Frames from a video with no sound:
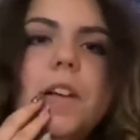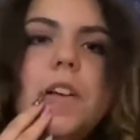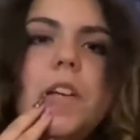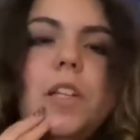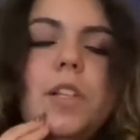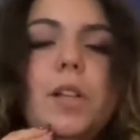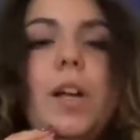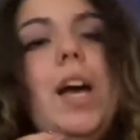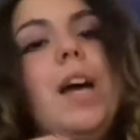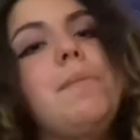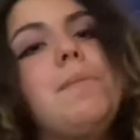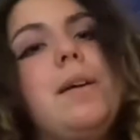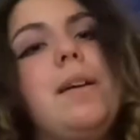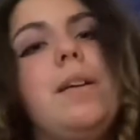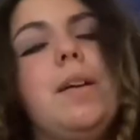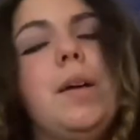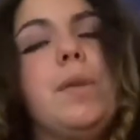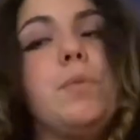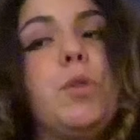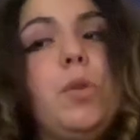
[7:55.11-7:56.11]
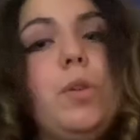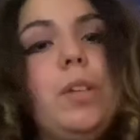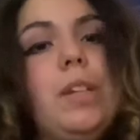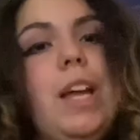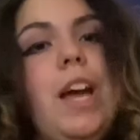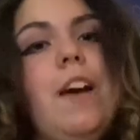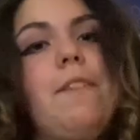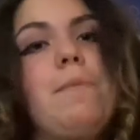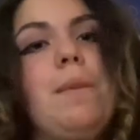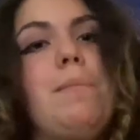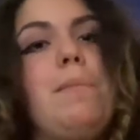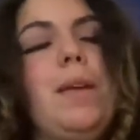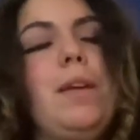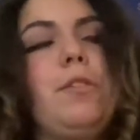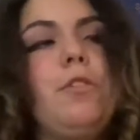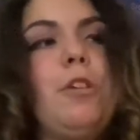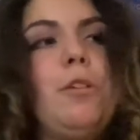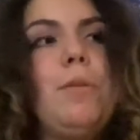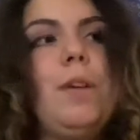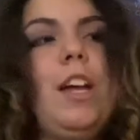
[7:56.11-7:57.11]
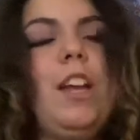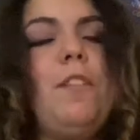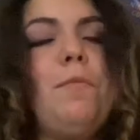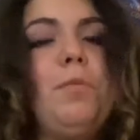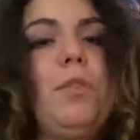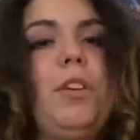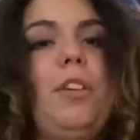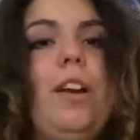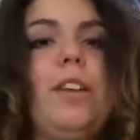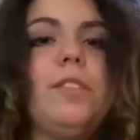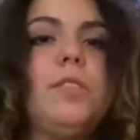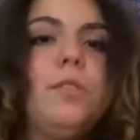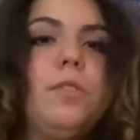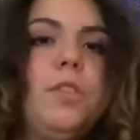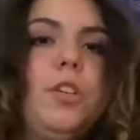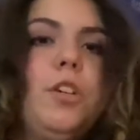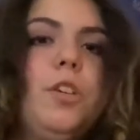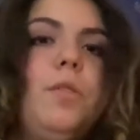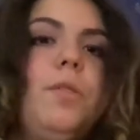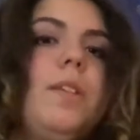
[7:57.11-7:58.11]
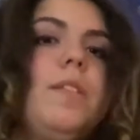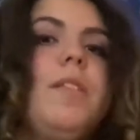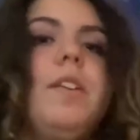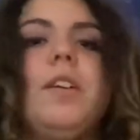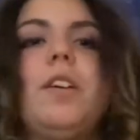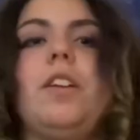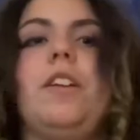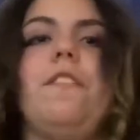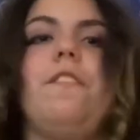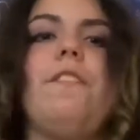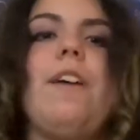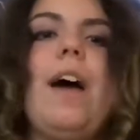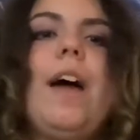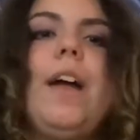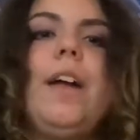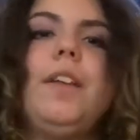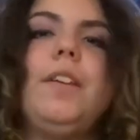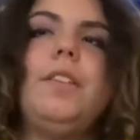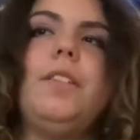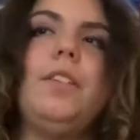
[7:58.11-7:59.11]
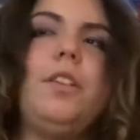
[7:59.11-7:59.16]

So I'm going to have my main group kind of progress through, and they're going to find,